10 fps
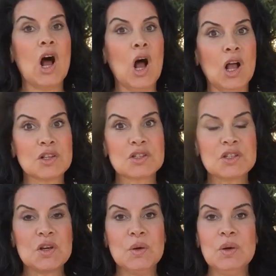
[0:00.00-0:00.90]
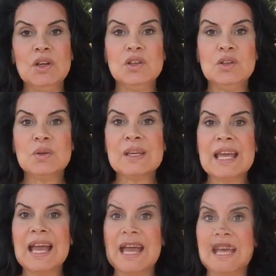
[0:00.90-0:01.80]
Also, you
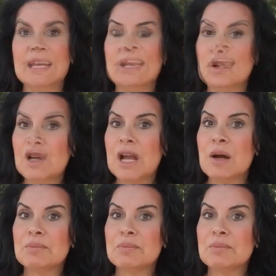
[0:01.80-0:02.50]
can book a